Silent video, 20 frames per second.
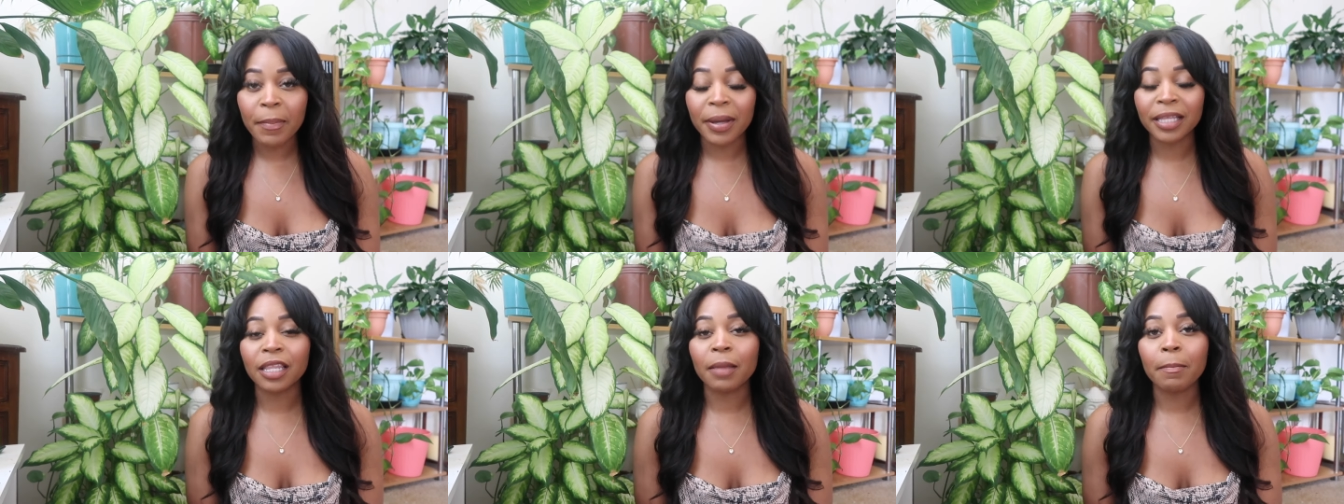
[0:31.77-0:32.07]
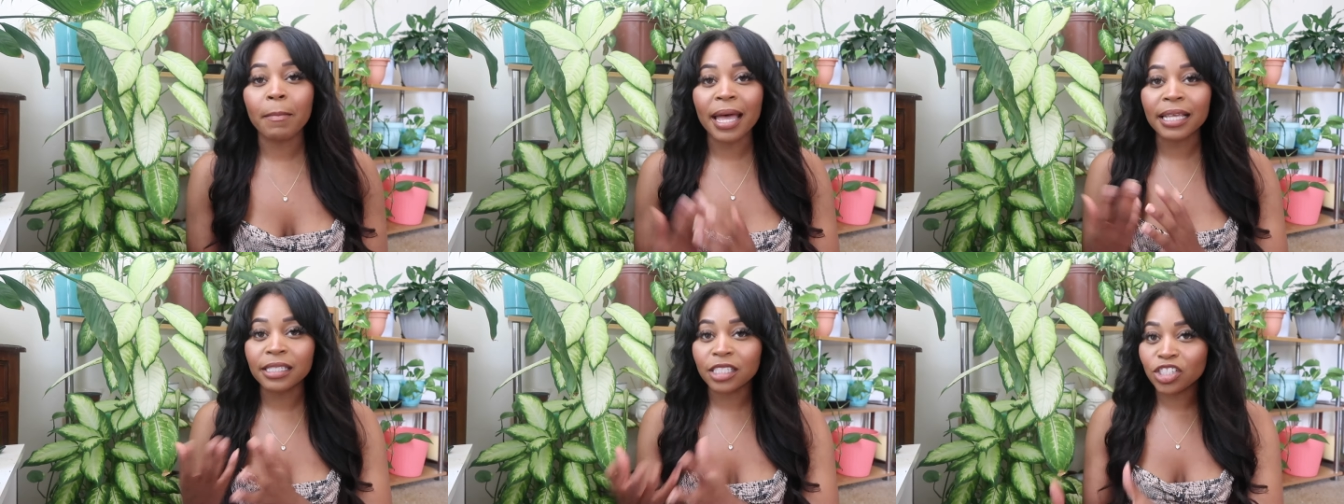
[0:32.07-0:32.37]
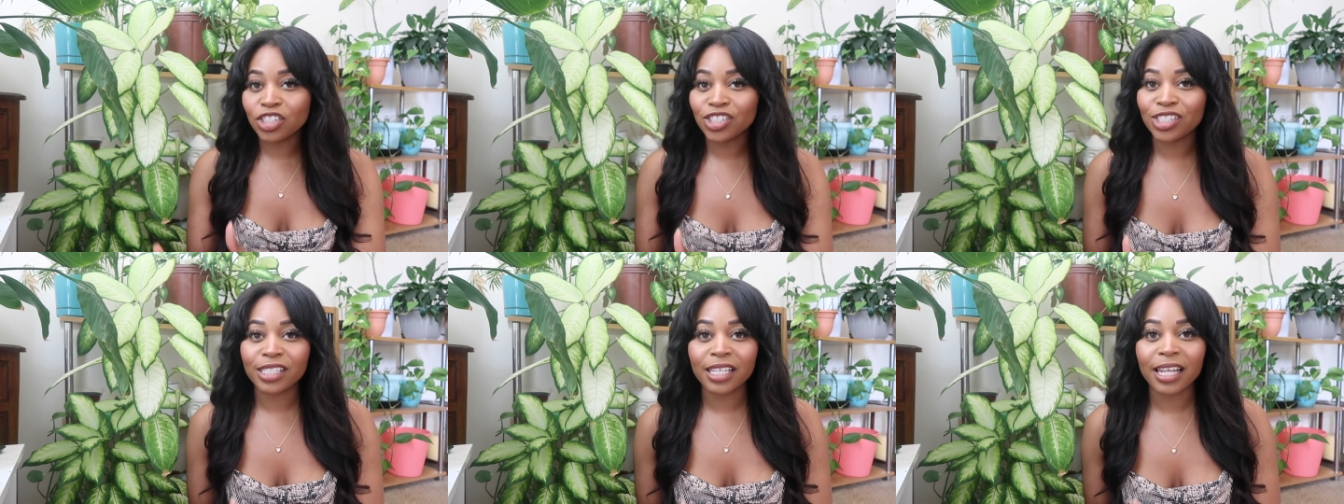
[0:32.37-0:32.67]
and the
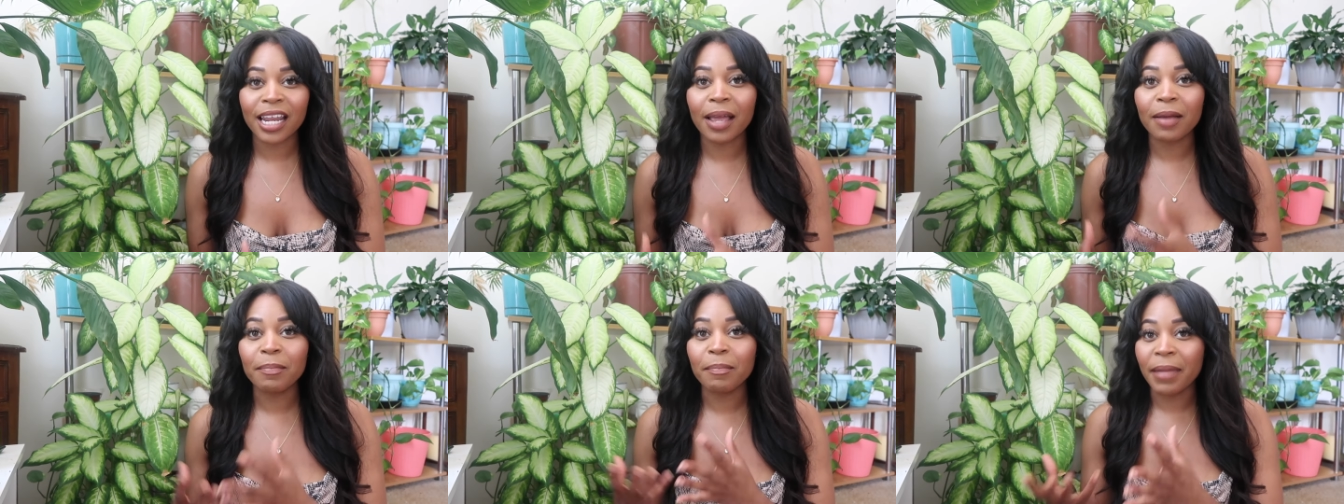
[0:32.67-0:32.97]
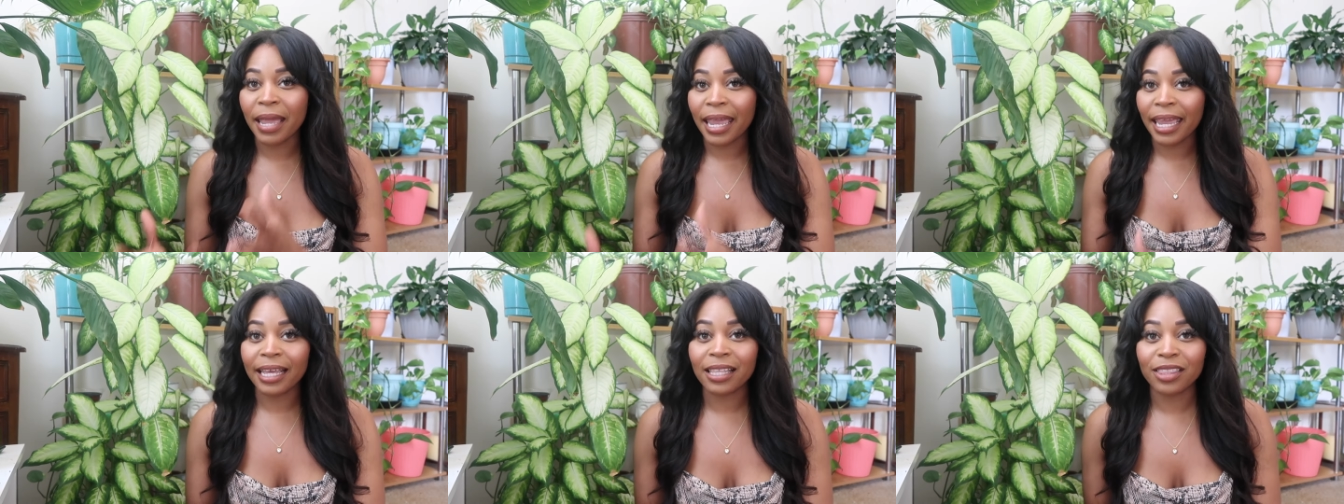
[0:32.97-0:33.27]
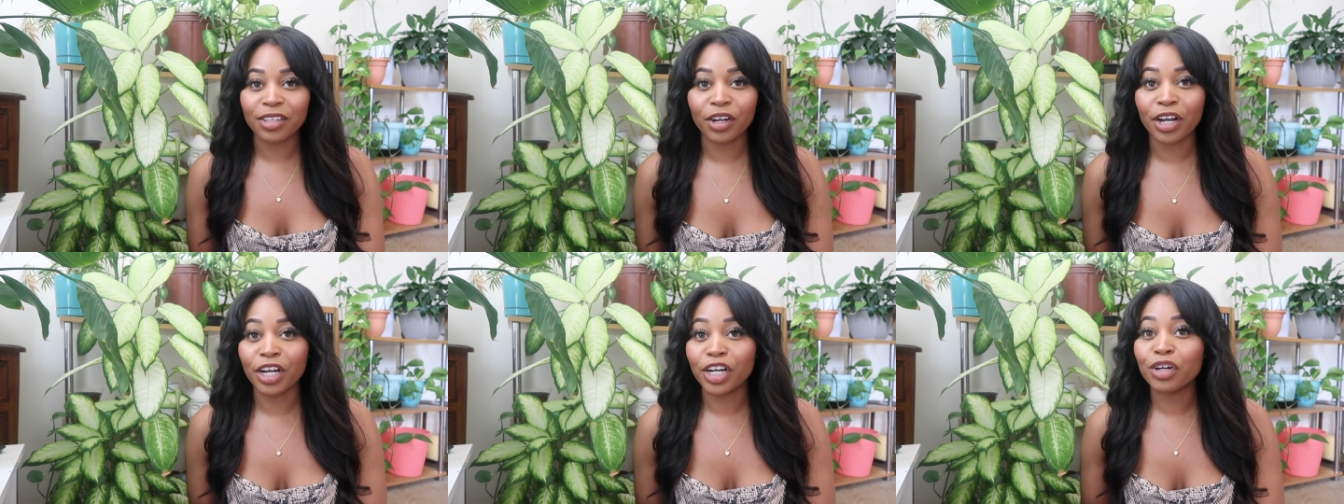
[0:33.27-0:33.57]
messages that I make,
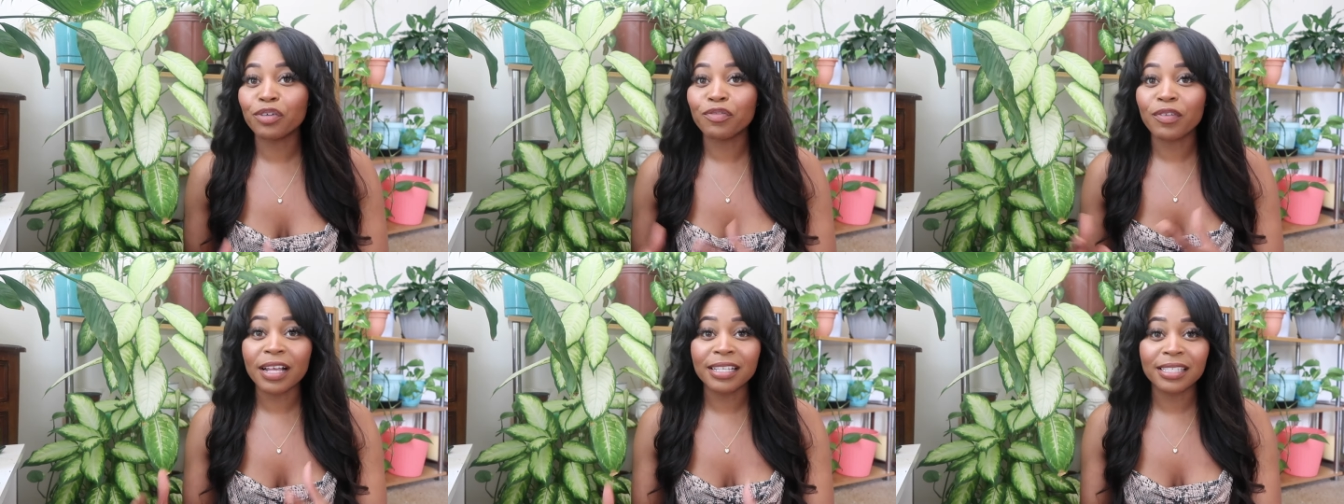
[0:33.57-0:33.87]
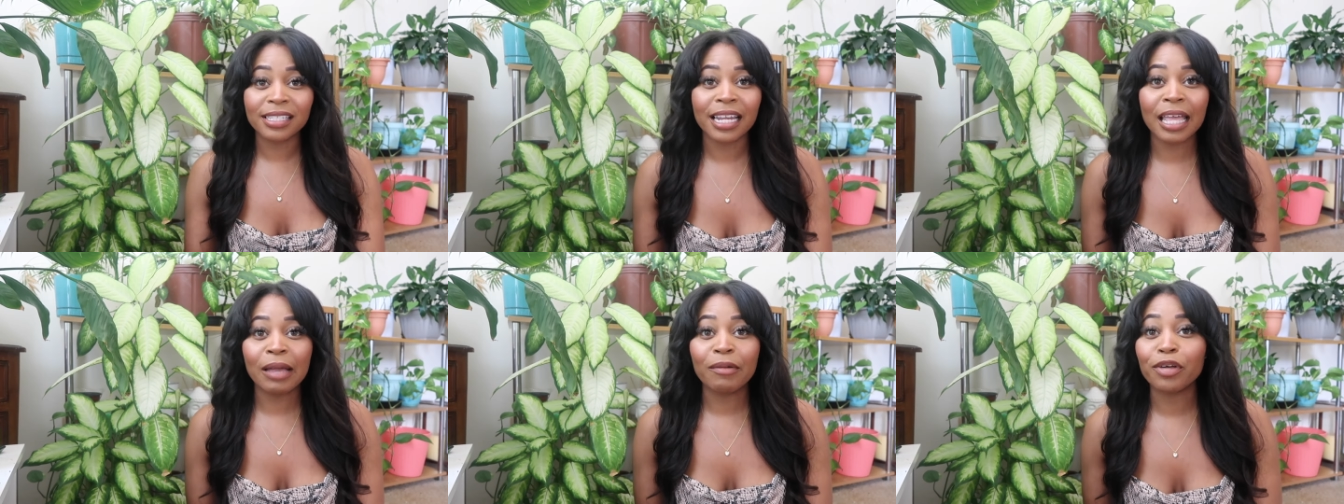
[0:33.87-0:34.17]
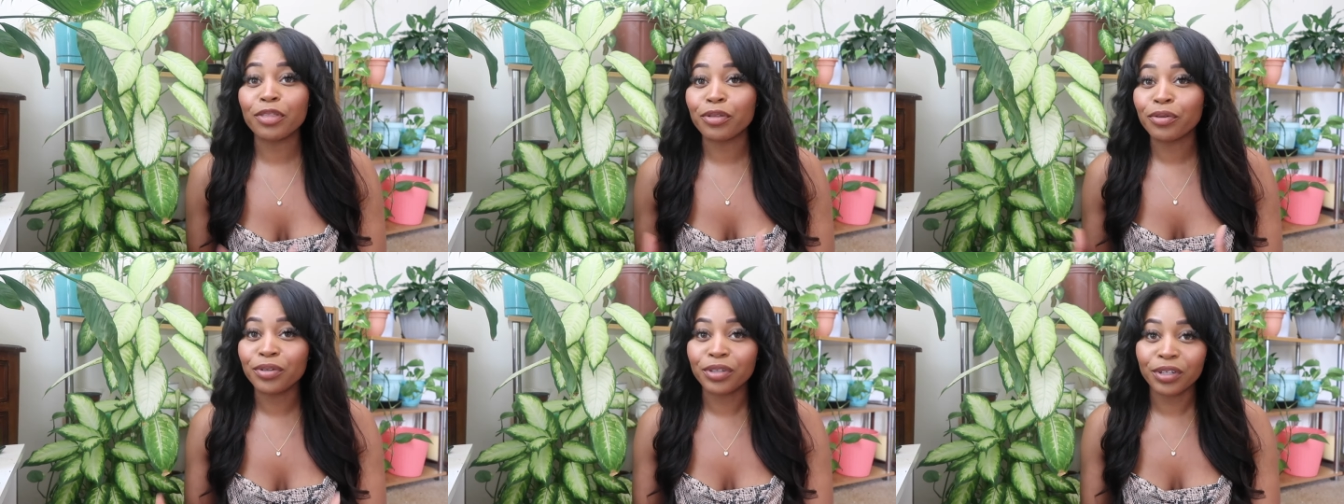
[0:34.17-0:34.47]
they're gonna resonate
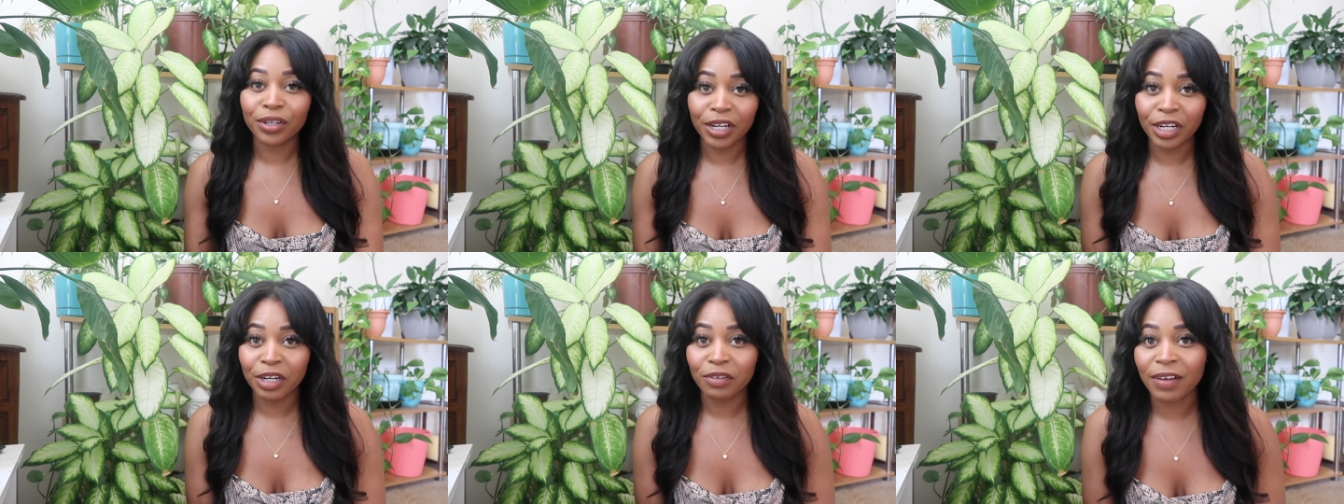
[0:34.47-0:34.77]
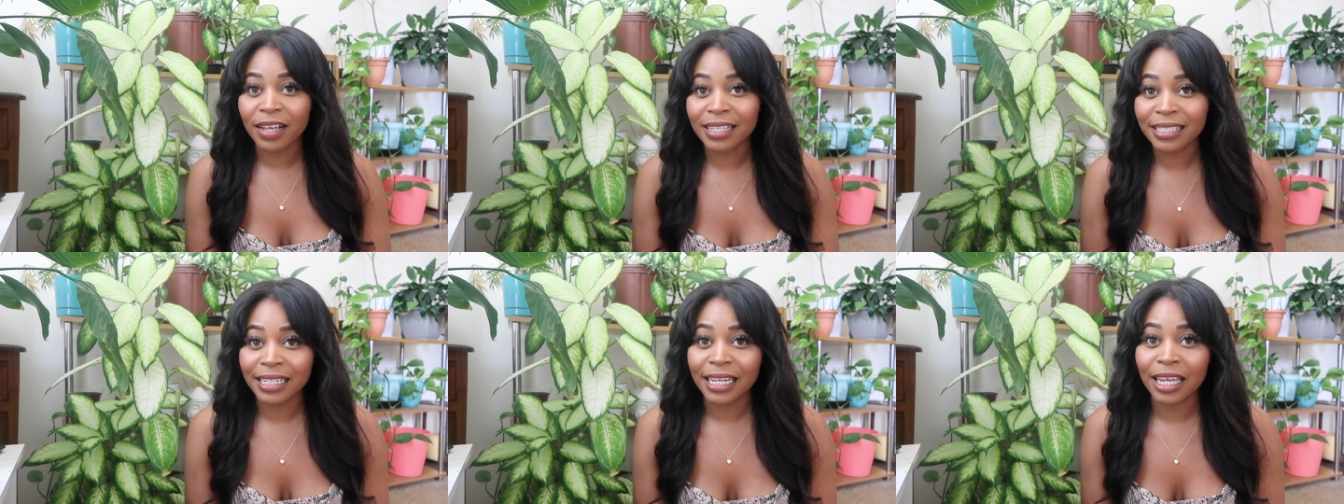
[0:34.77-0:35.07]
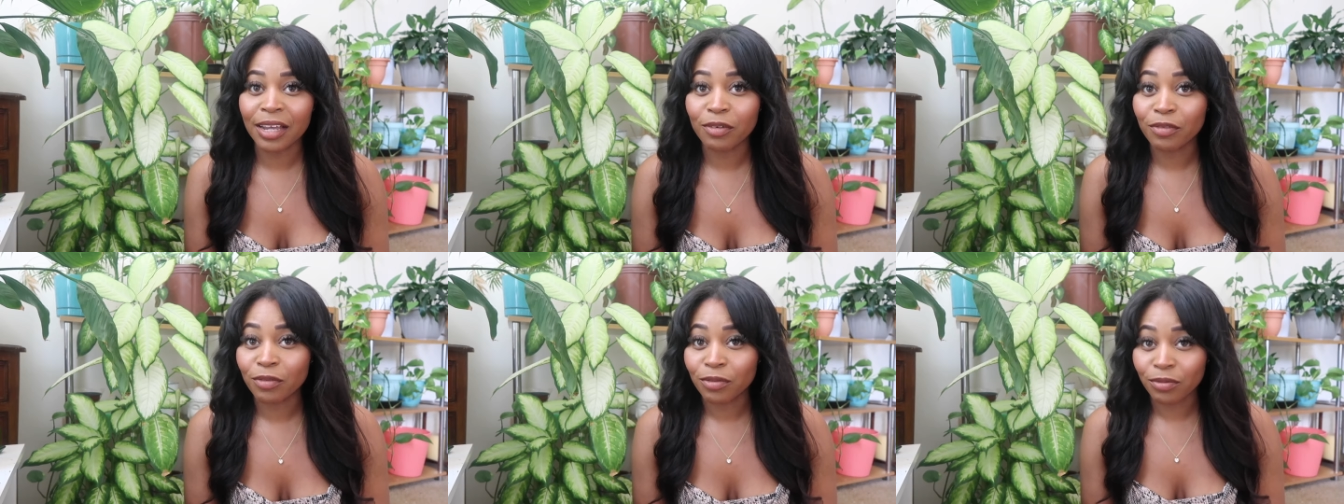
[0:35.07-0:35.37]
with who they're gonna
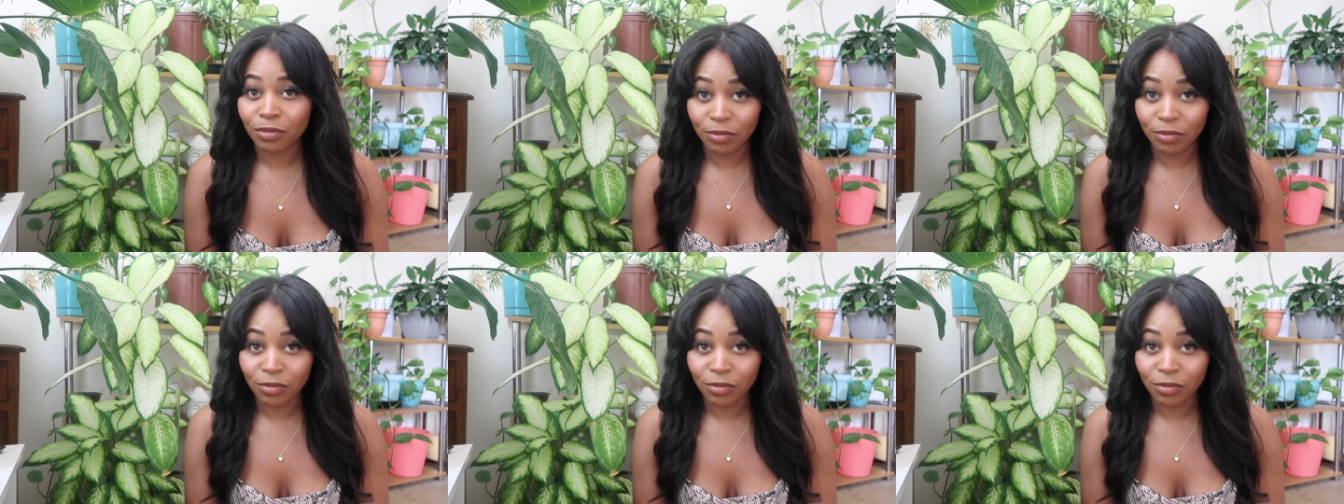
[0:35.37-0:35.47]
resonate